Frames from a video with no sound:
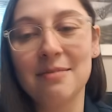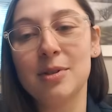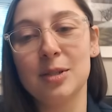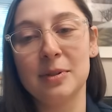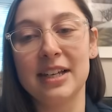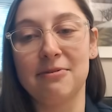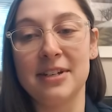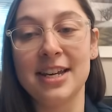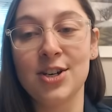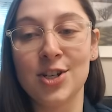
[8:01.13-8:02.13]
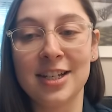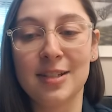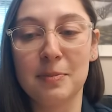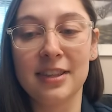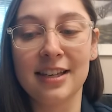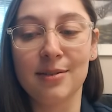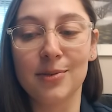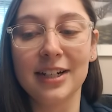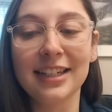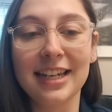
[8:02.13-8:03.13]
have multiple definitions. But then
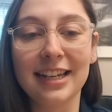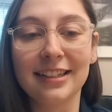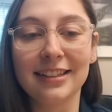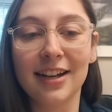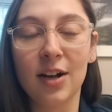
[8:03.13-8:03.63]
really